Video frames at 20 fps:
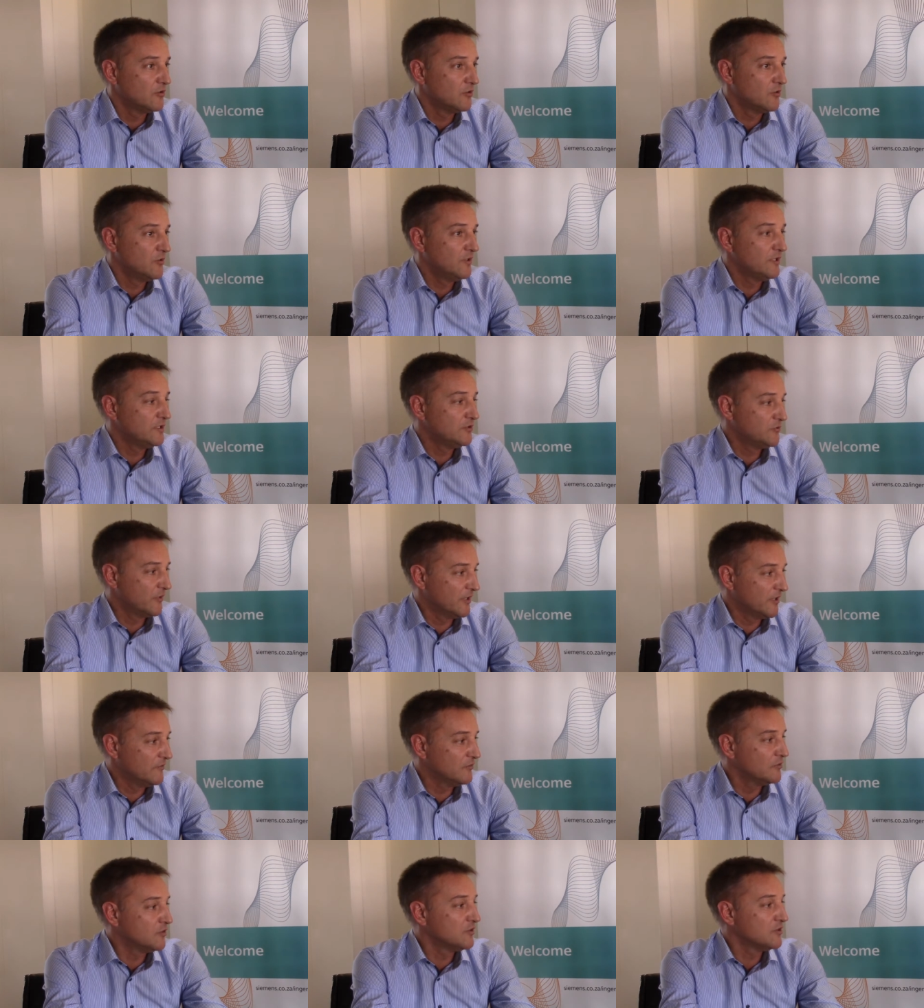really
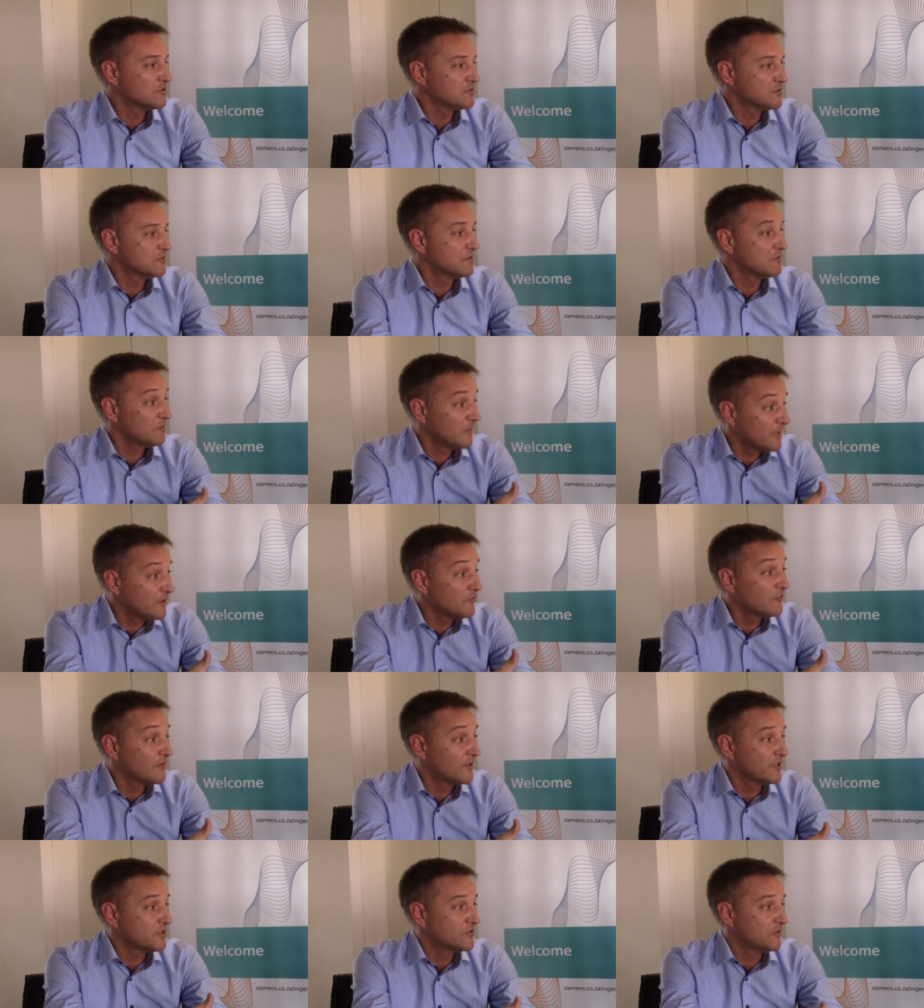drive also the
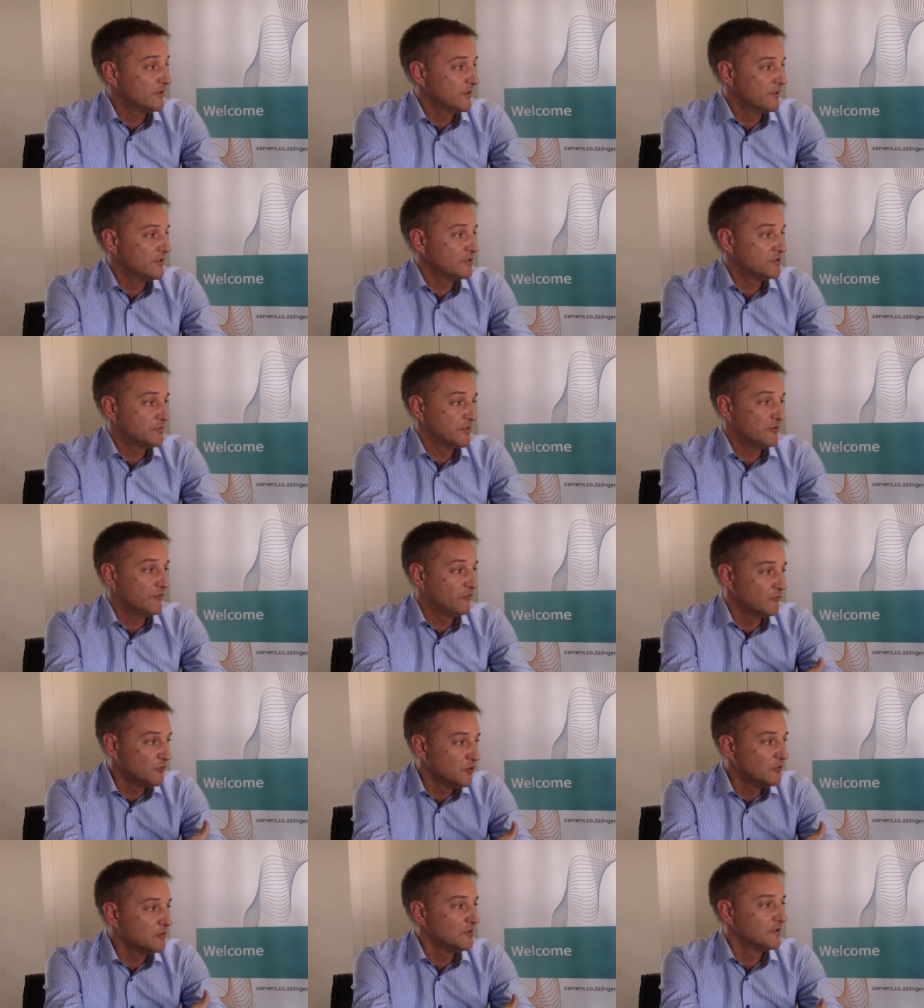manufacturing industry
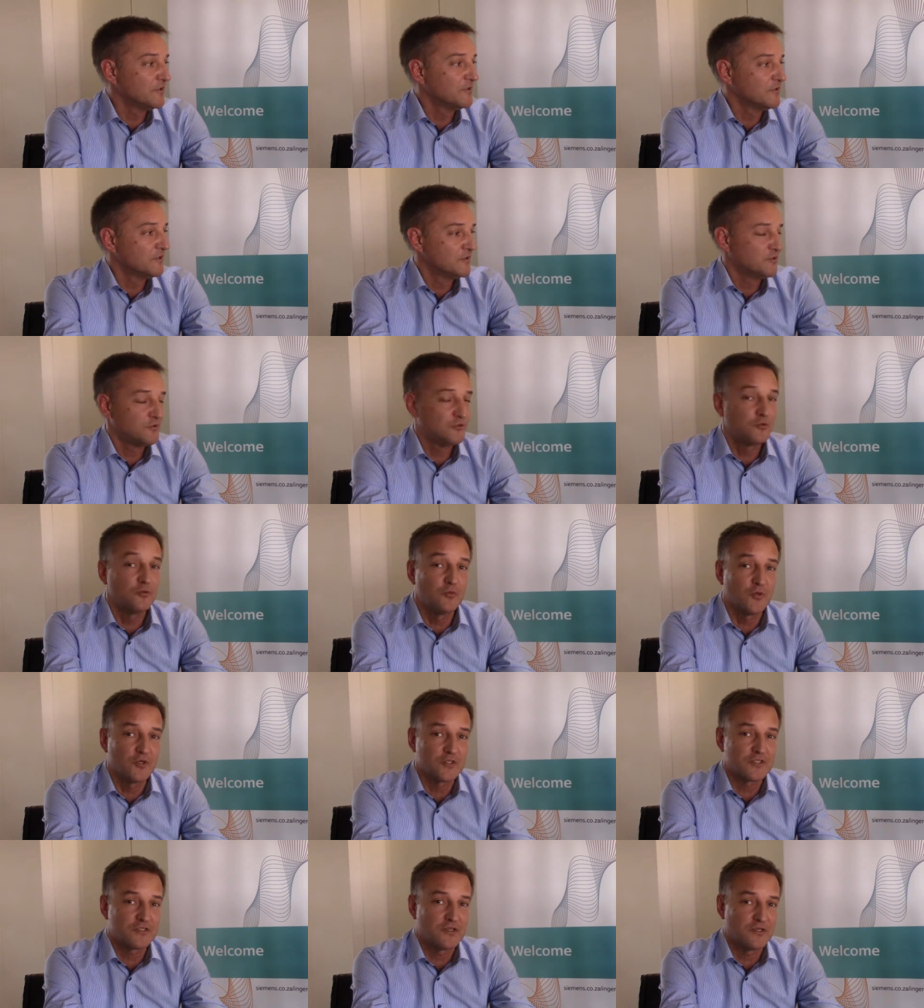forward
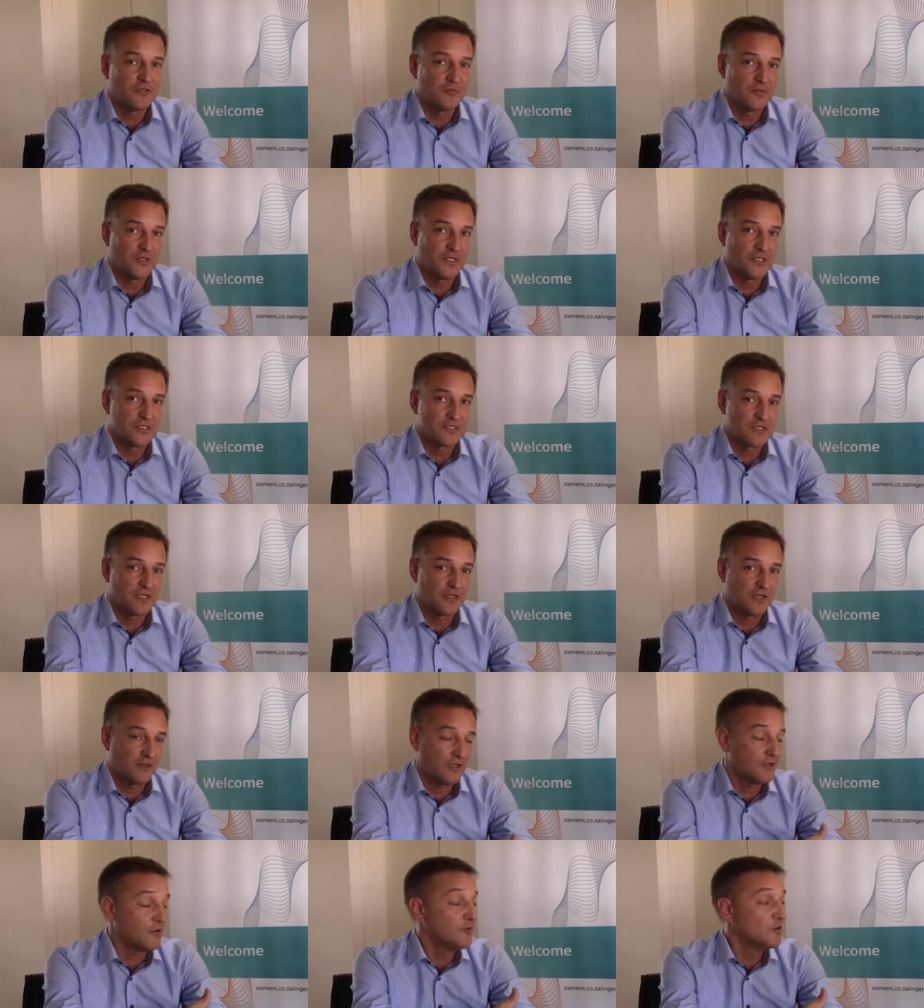towards the demands
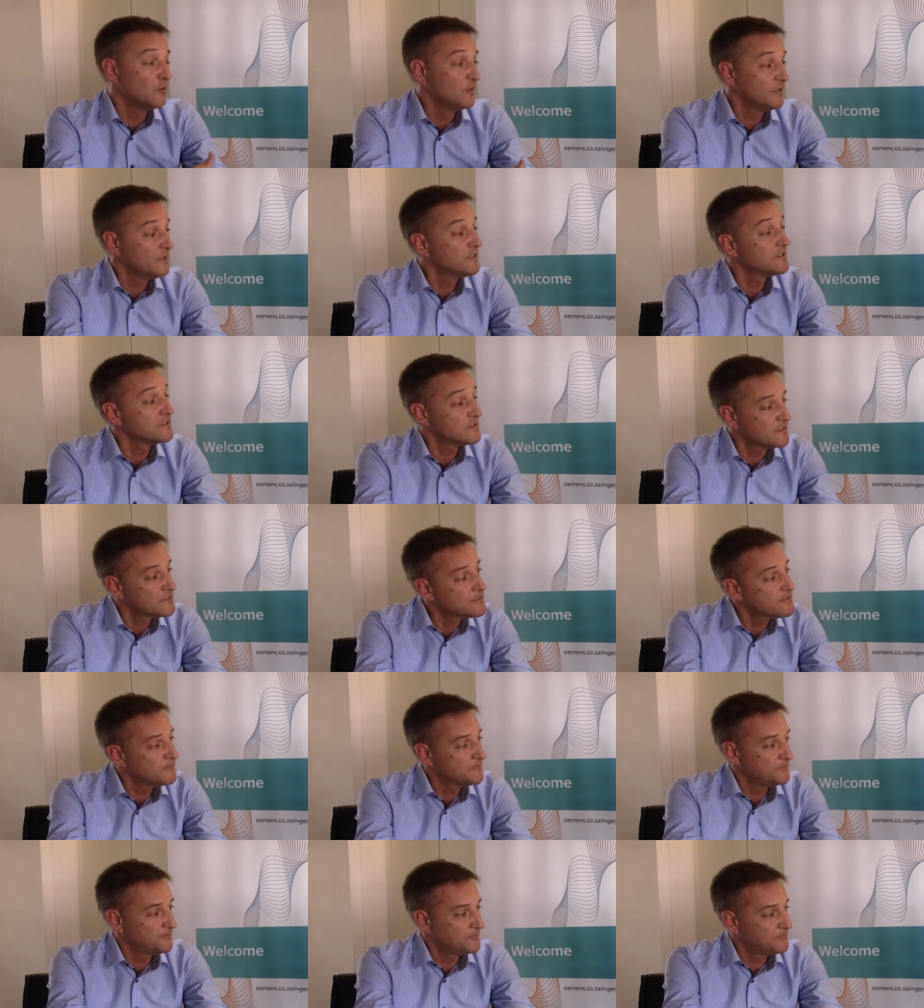that globally exist.
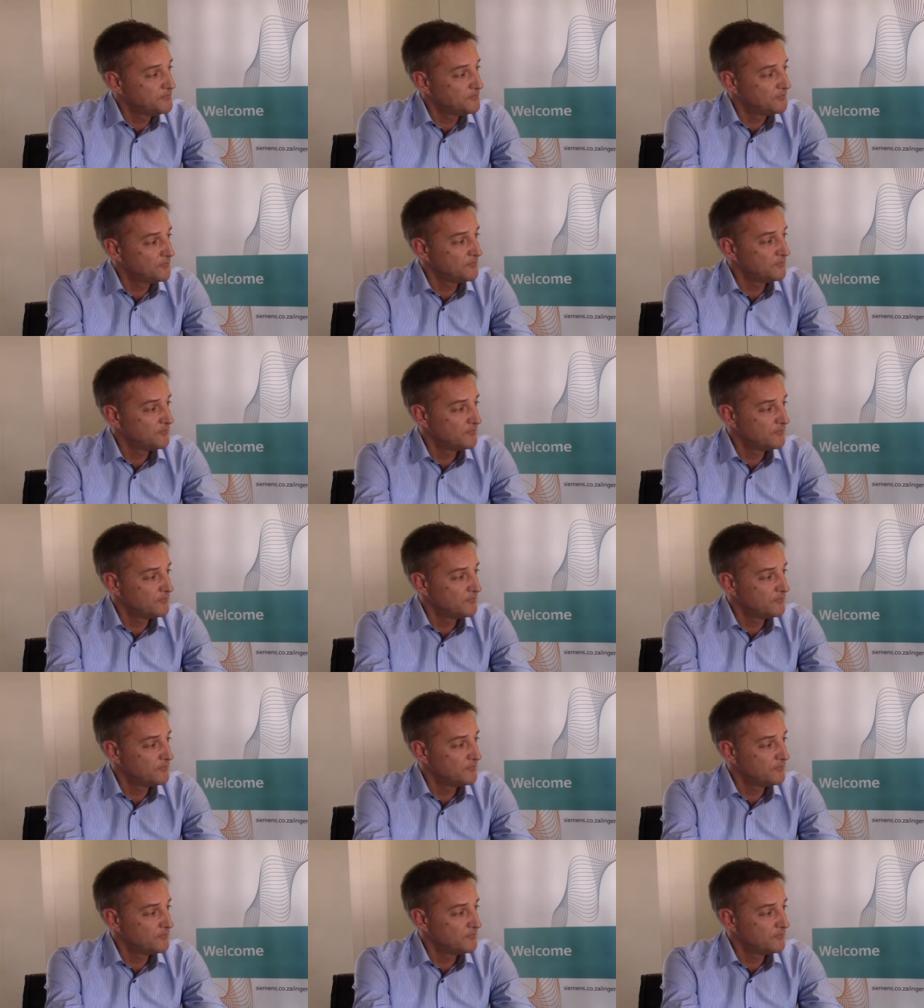Thank